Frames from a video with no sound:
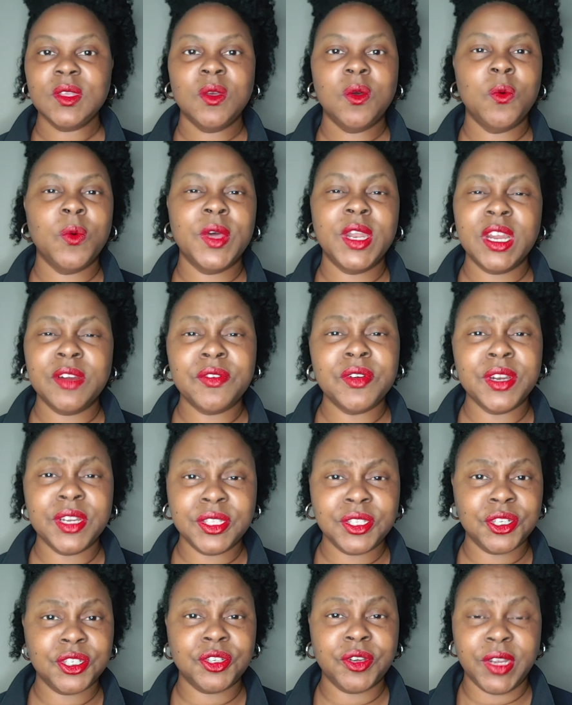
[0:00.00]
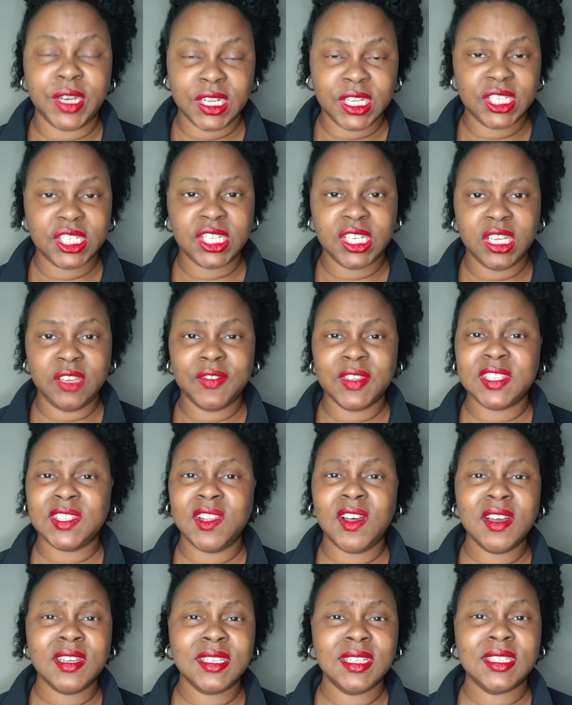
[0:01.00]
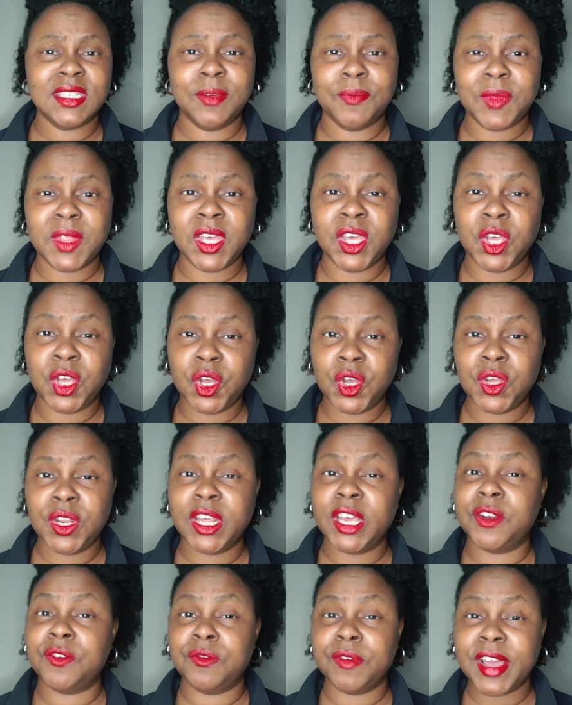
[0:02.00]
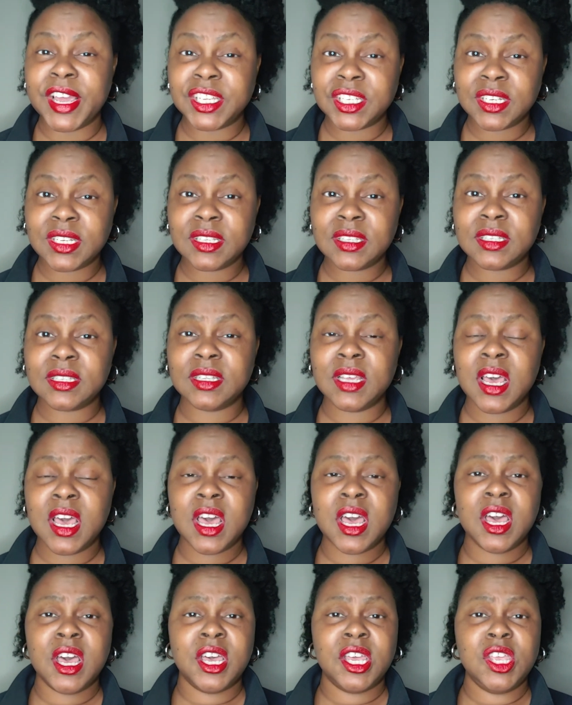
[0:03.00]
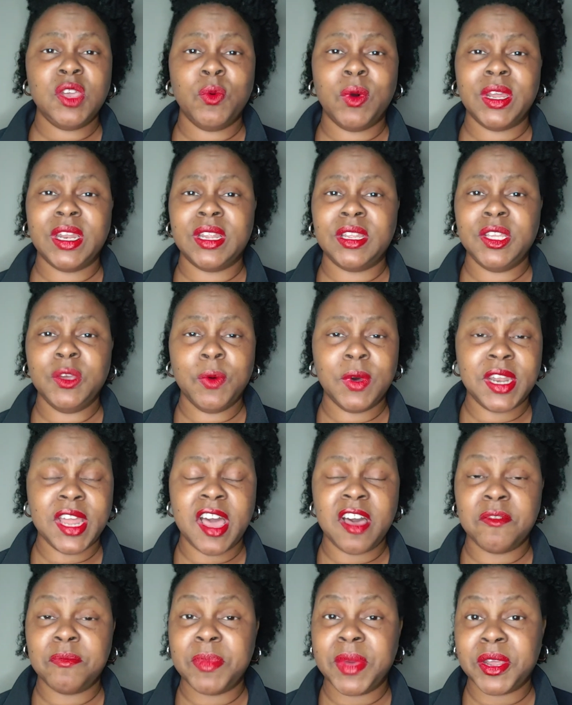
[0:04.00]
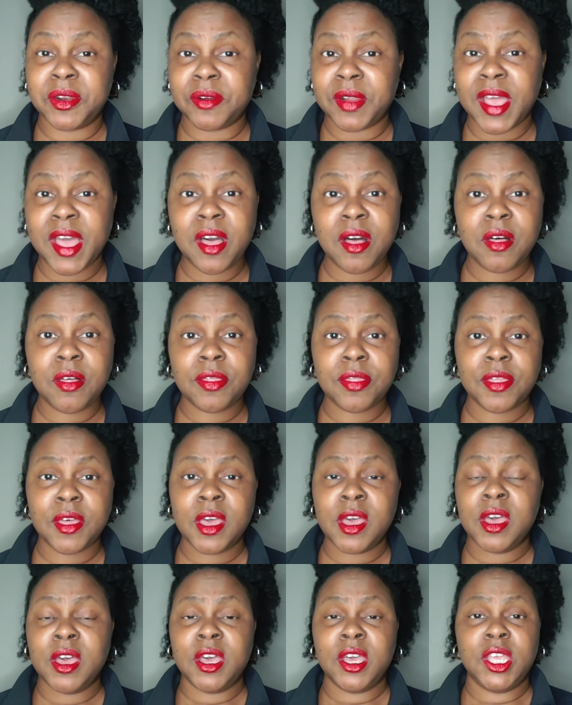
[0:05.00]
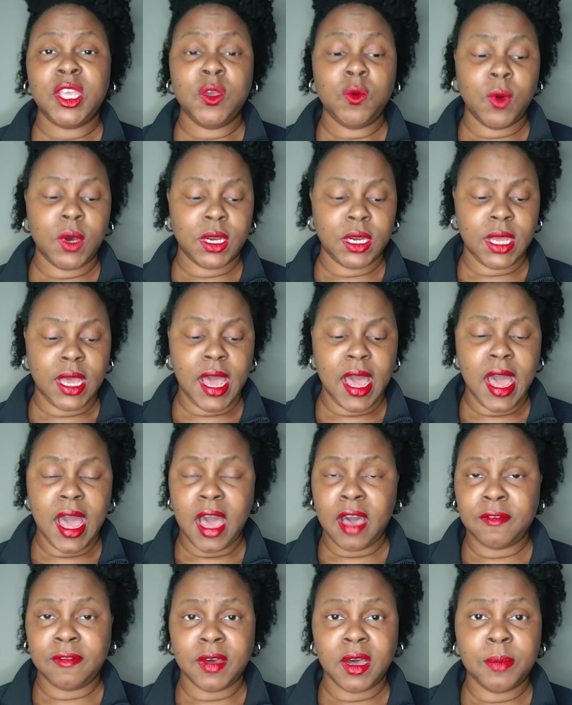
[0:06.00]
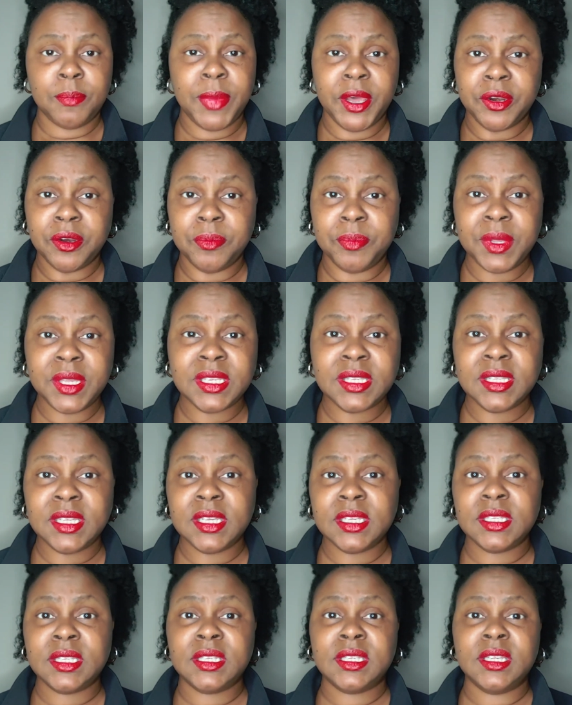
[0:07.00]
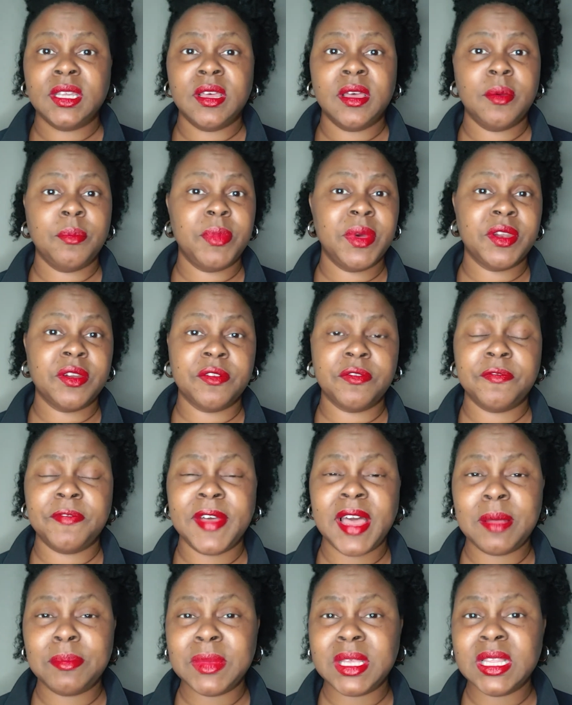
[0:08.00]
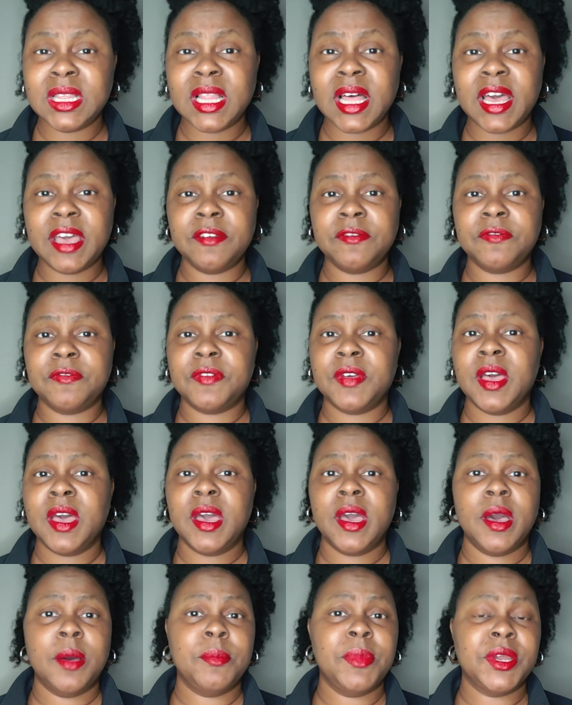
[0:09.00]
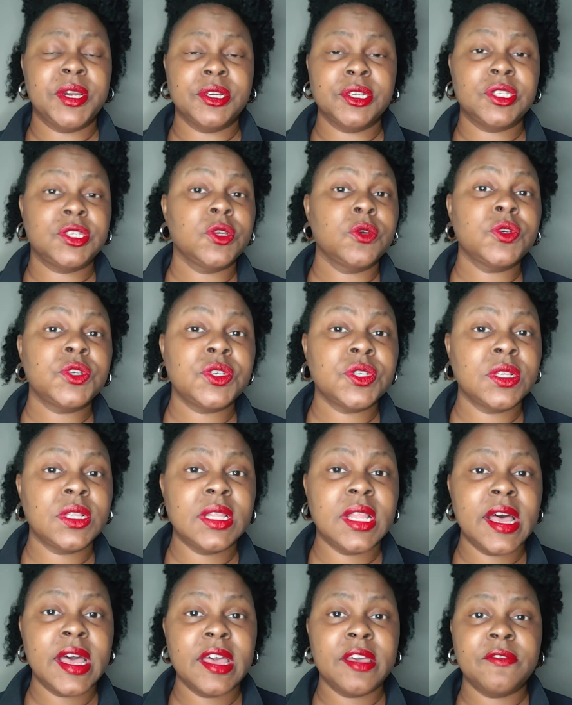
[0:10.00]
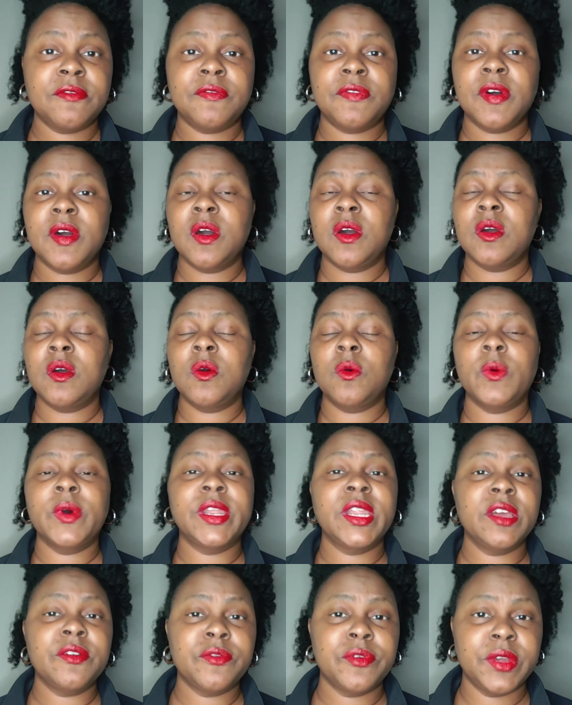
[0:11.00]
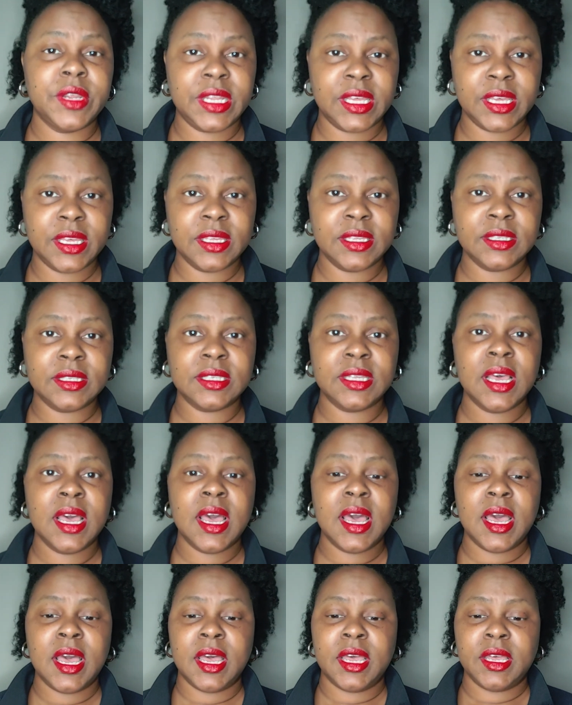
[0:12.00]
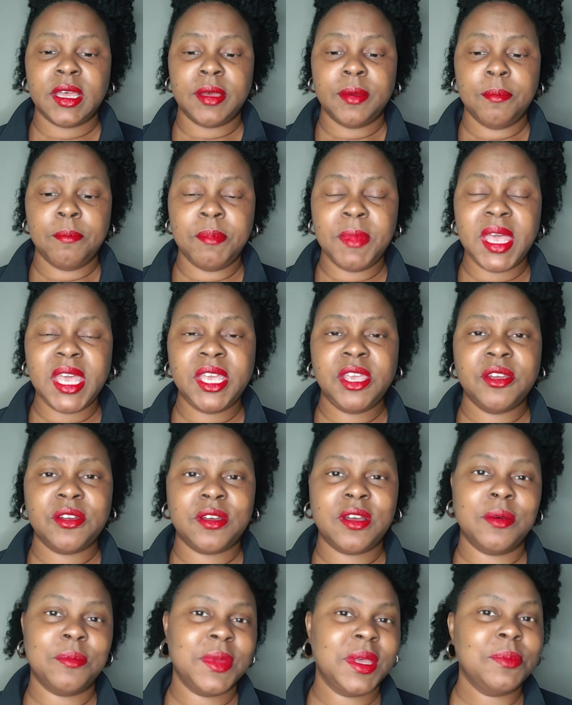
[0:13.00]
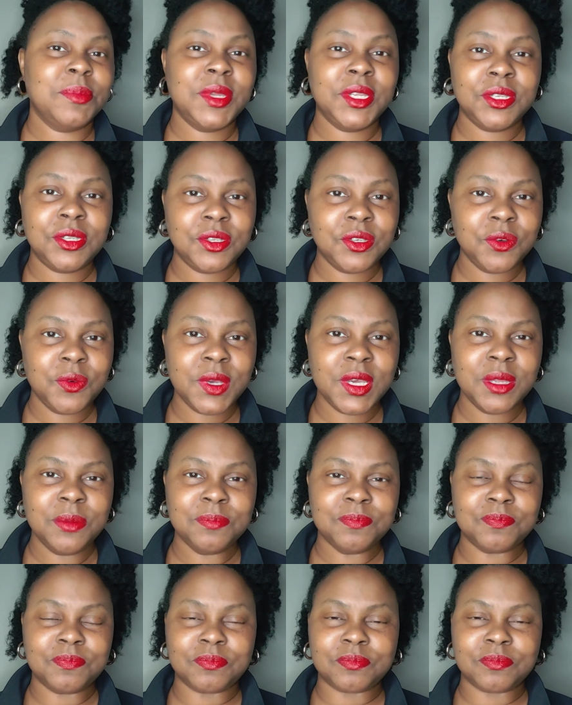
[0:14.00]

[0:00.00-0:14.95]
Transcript: whatever it is you're trying to achieve, as long as it's something good and righteous. You want to have better health, you want to have a better business, better family life, better social life, whatever it is, make your commitment to it.